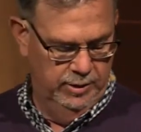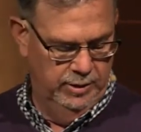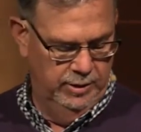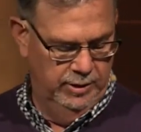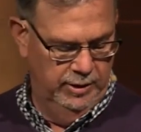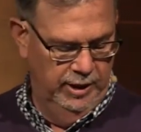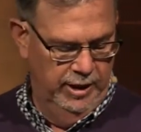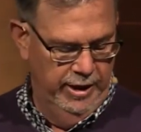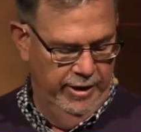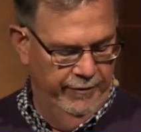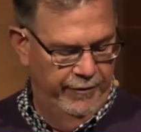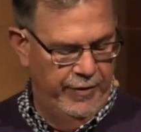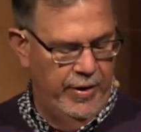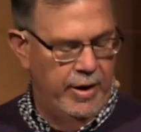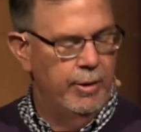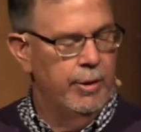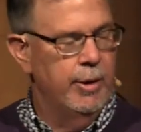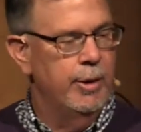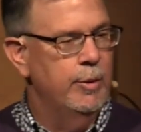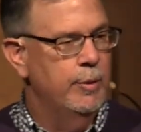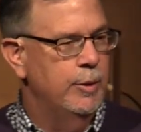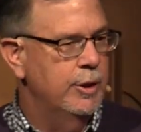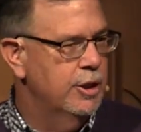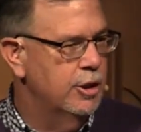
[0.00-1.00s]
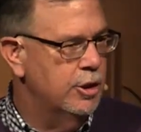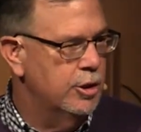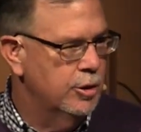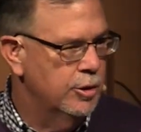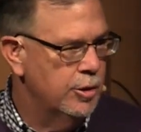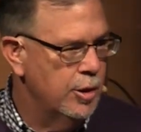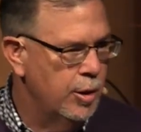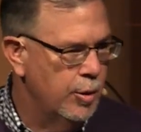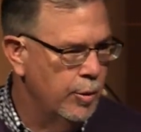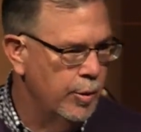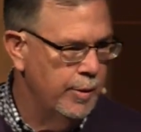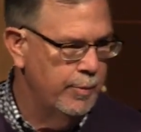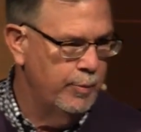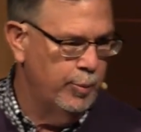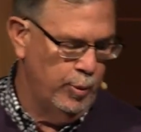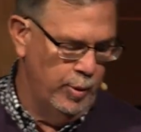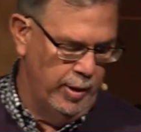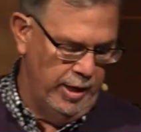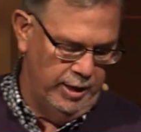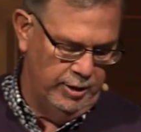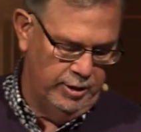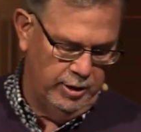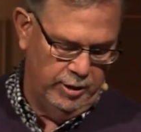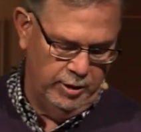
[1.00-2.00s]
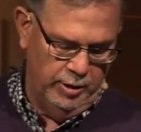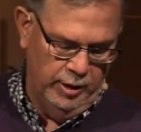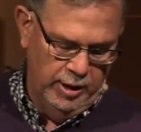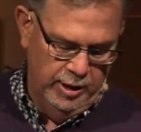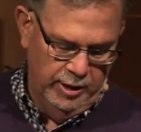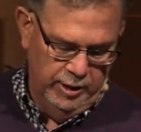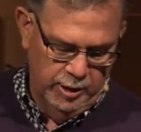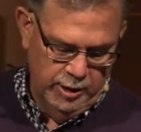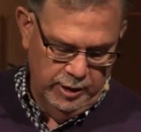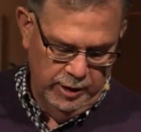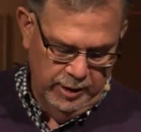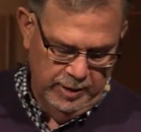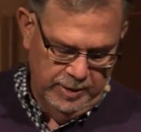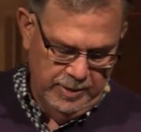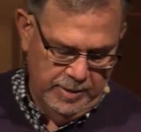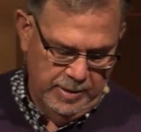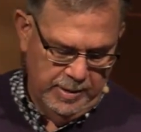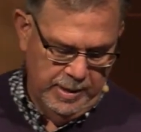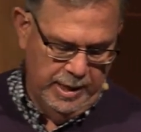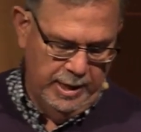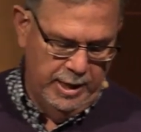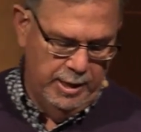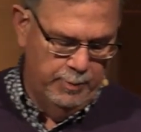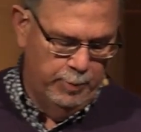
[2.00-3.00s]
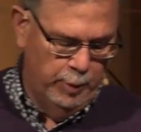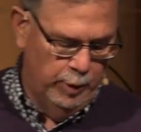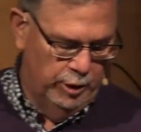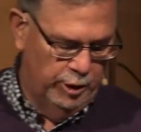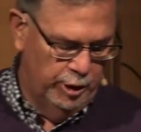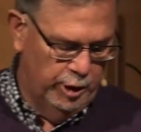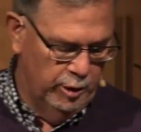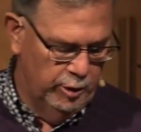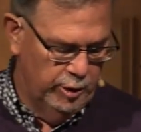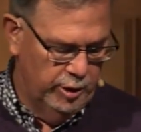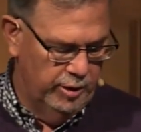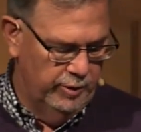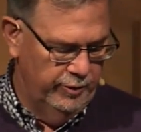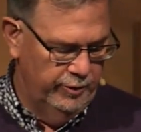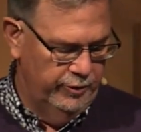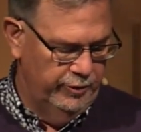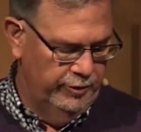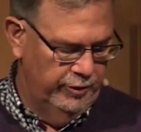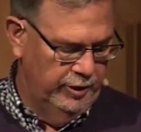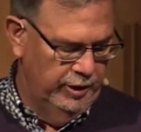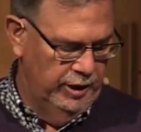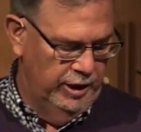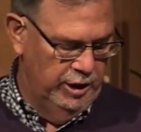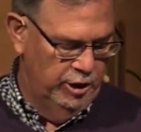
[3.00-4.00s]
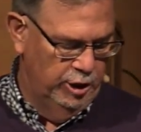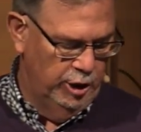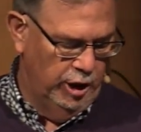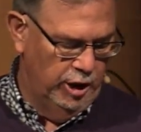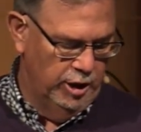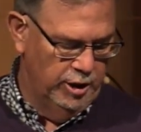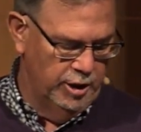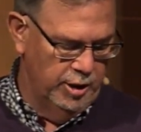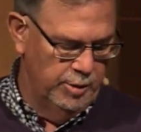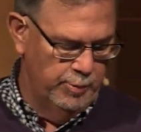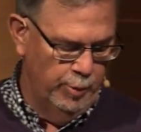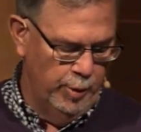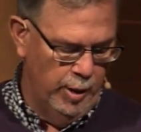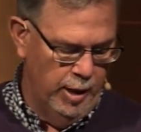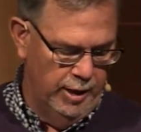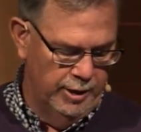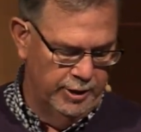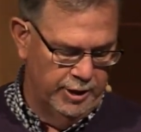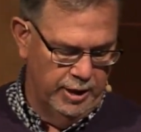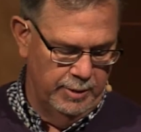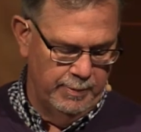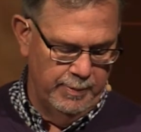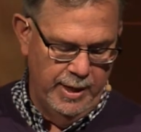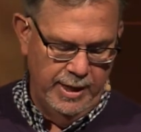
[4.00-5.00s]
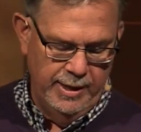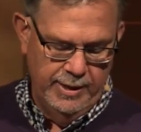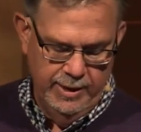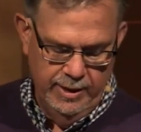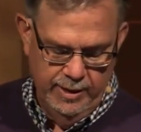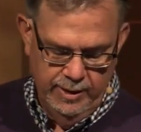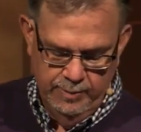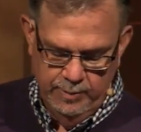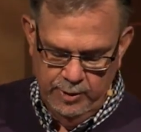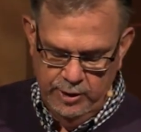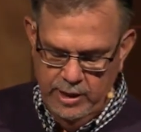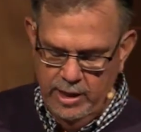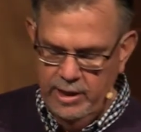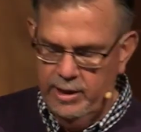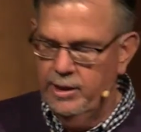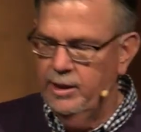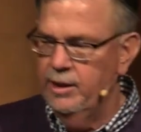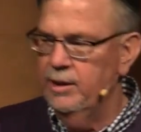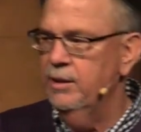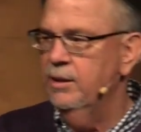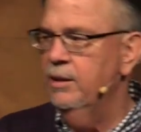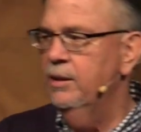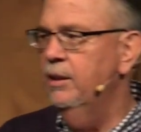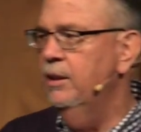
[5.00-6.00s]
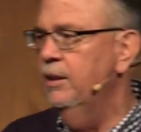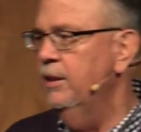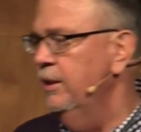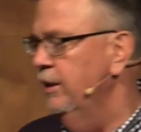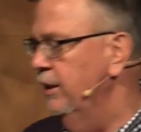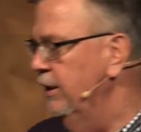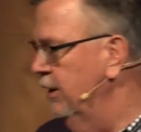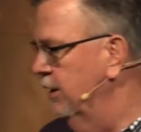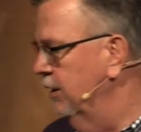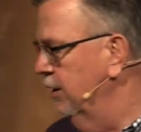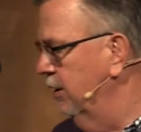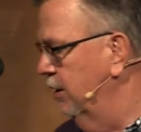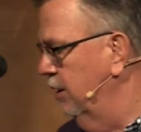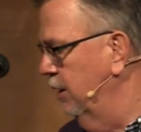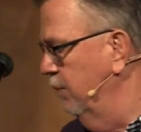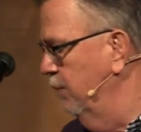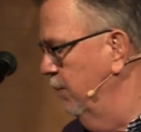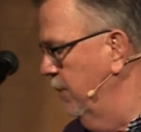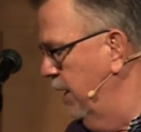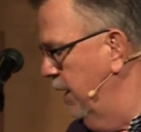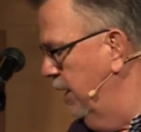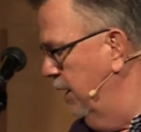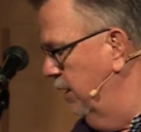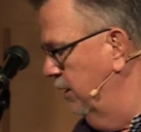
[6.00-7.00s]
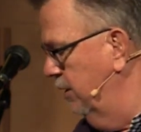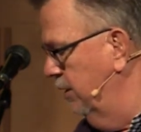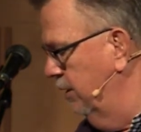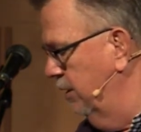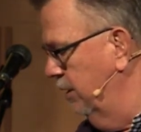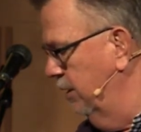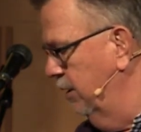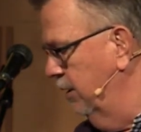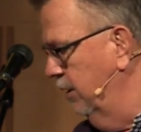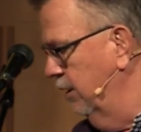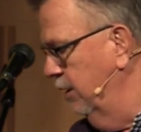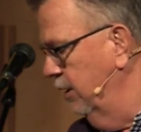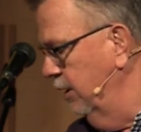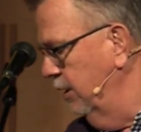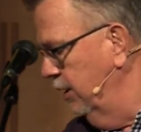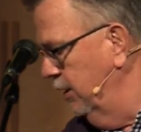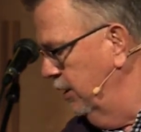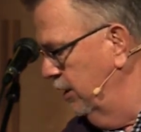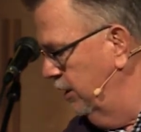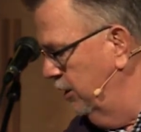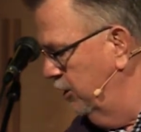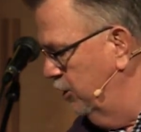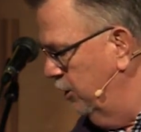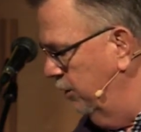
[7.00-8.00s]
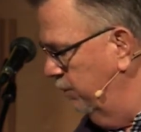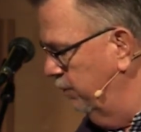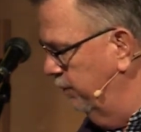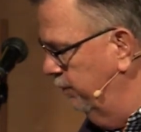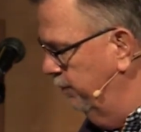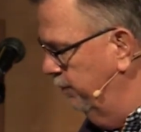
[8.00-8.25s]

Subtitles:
Pharaoh was so impressed that he put Joseph in charge of the project, making him second in command in Egypt.